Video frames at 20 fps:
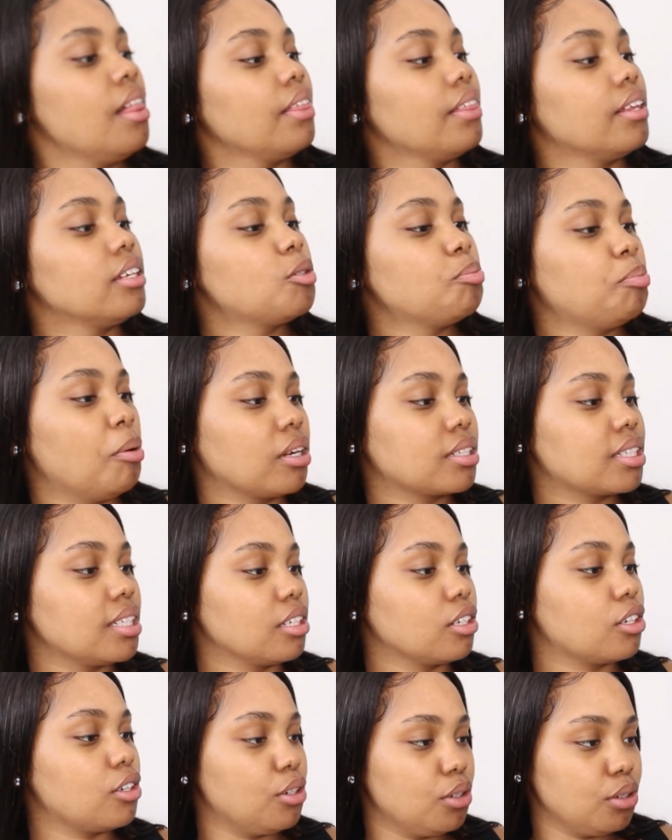this box
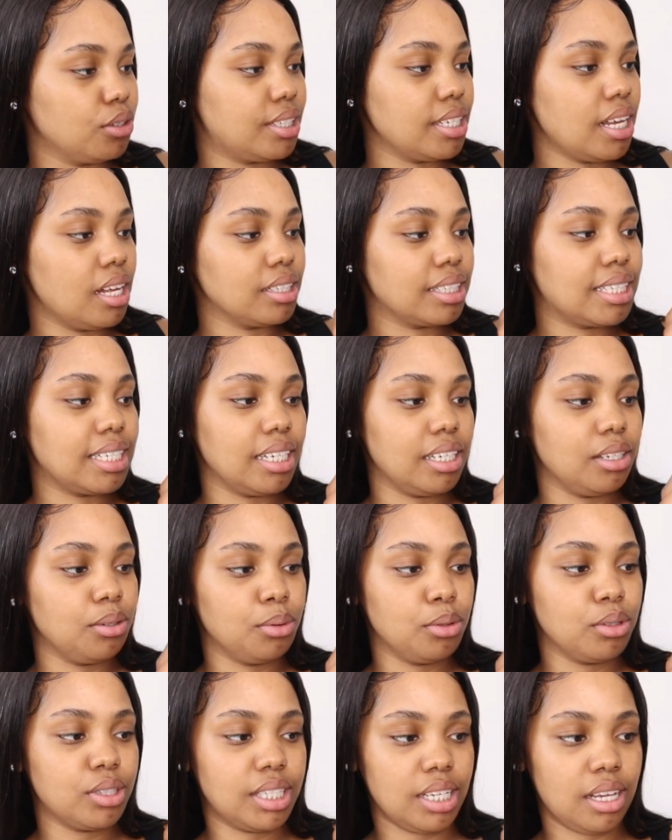includes LTE
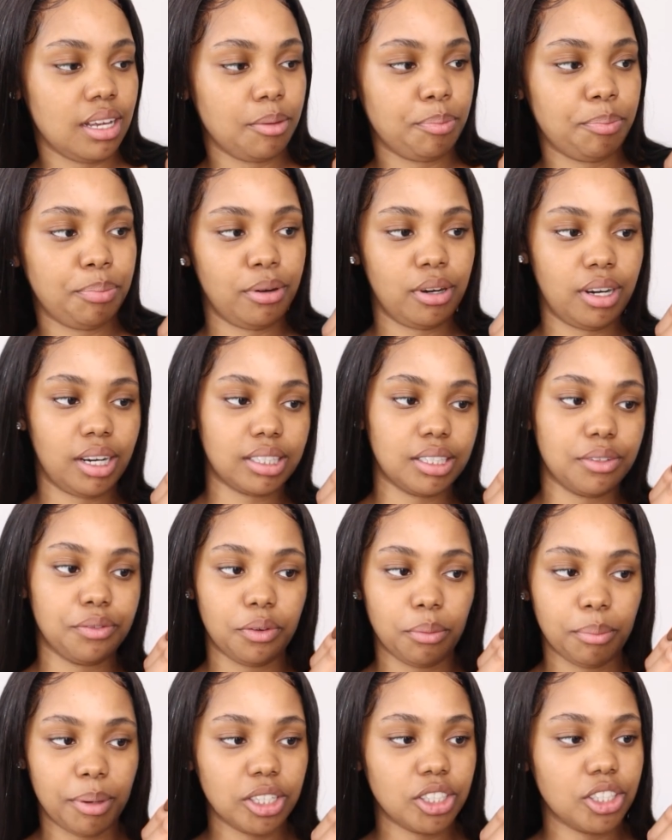router, product
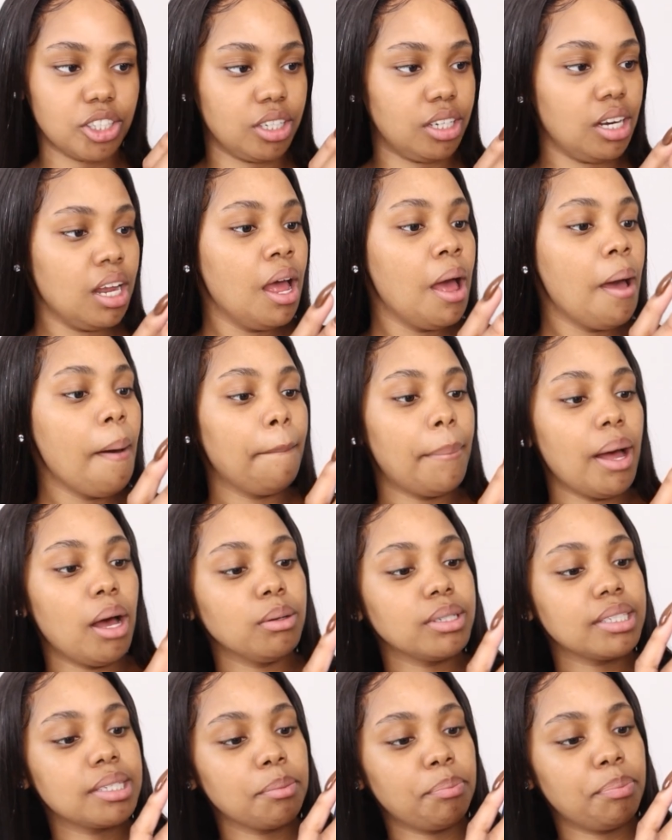information,
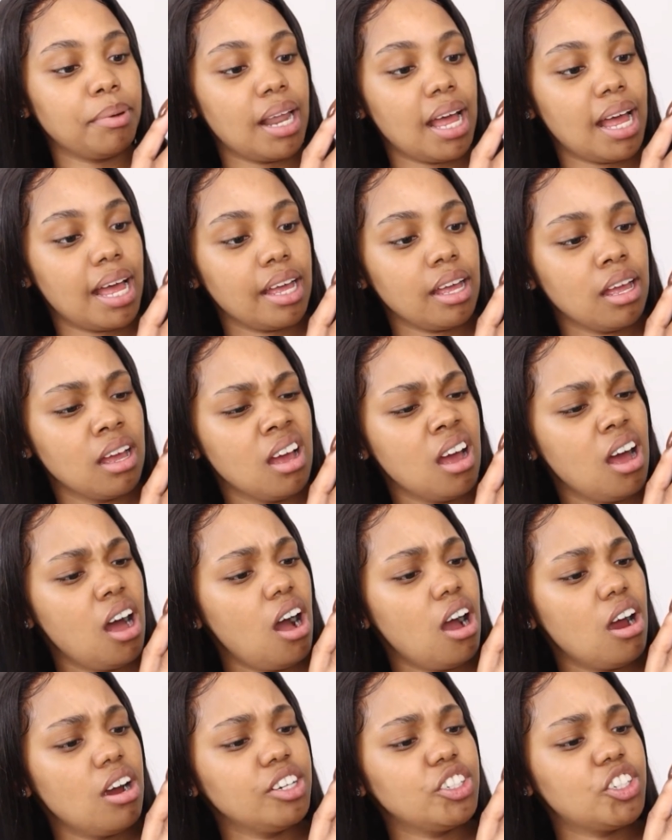power supply,
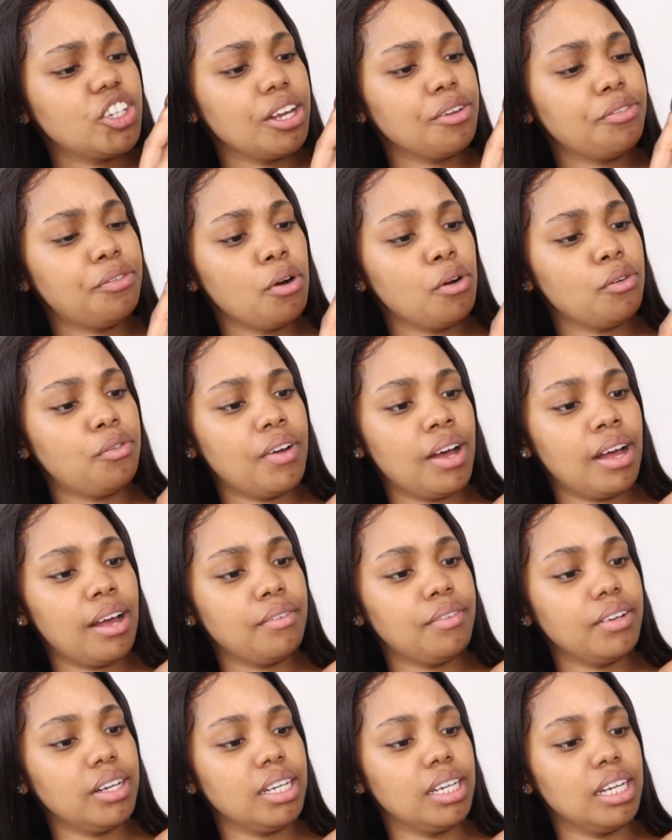
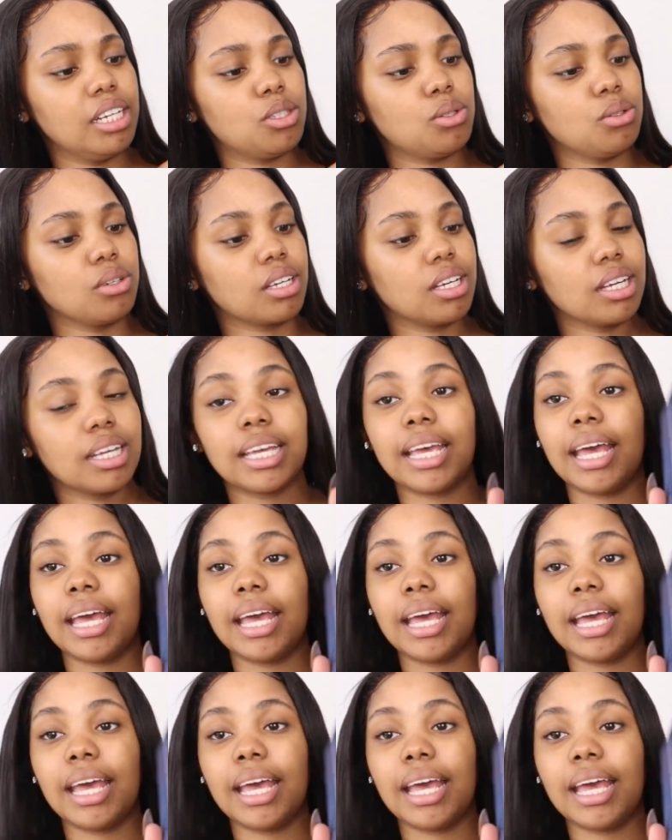RJ45 network